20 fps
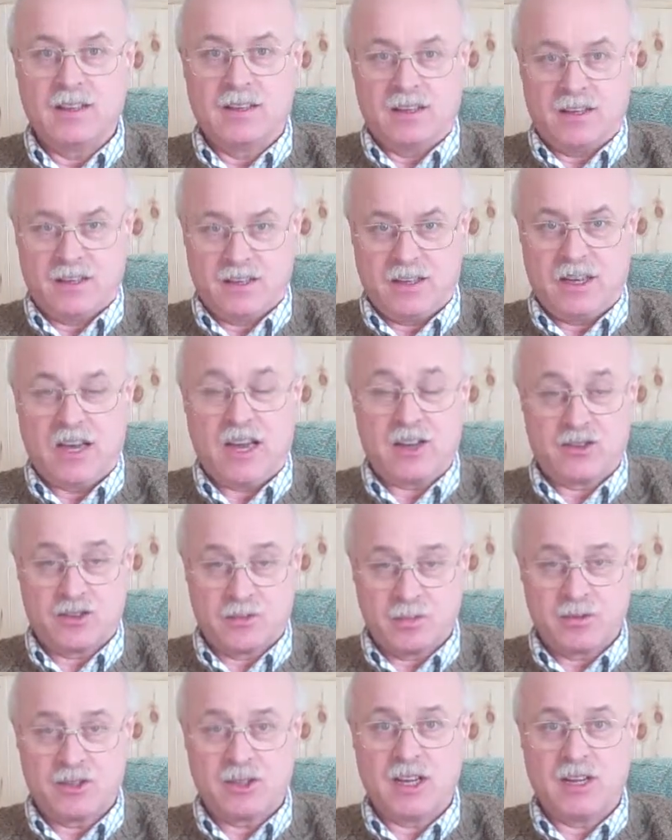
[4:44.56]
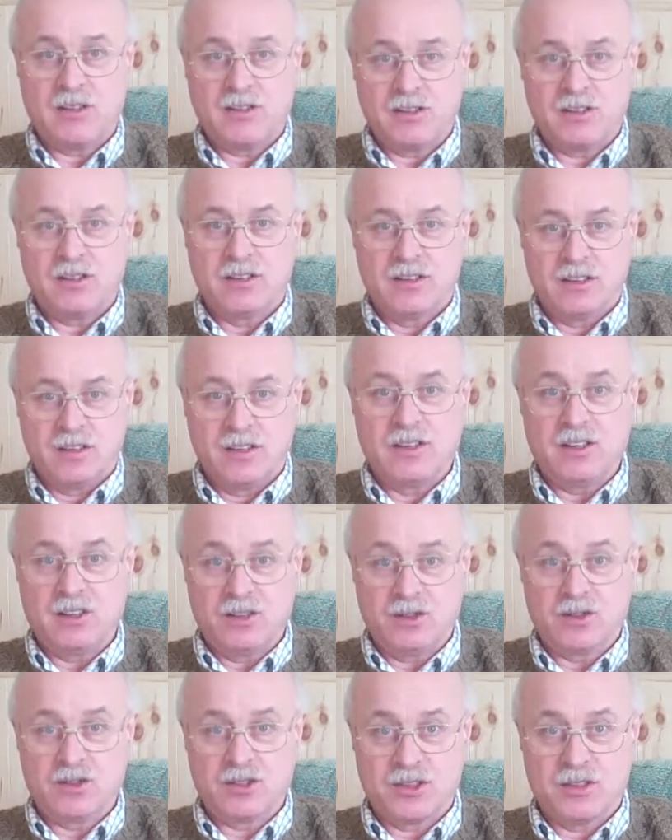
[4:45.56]
to present
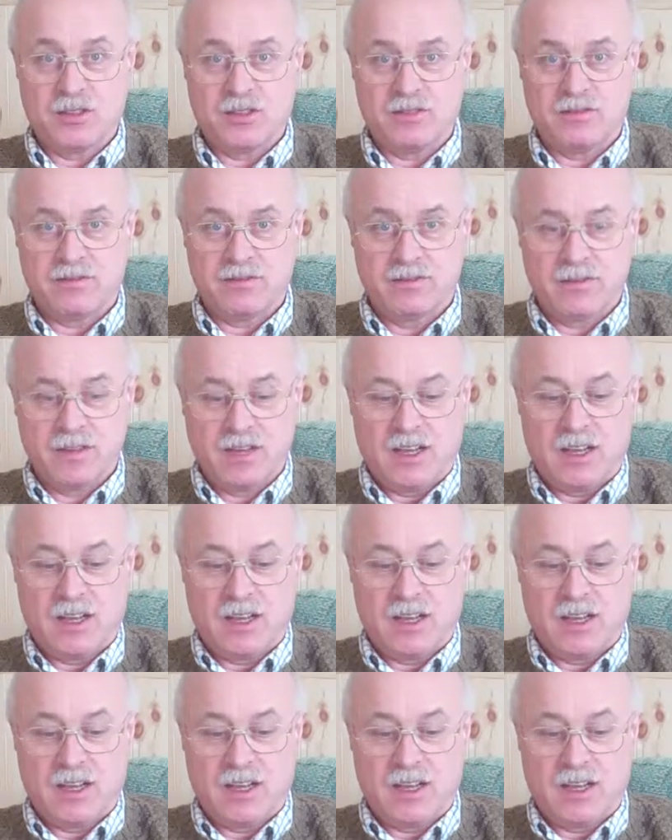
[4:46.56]
yourself.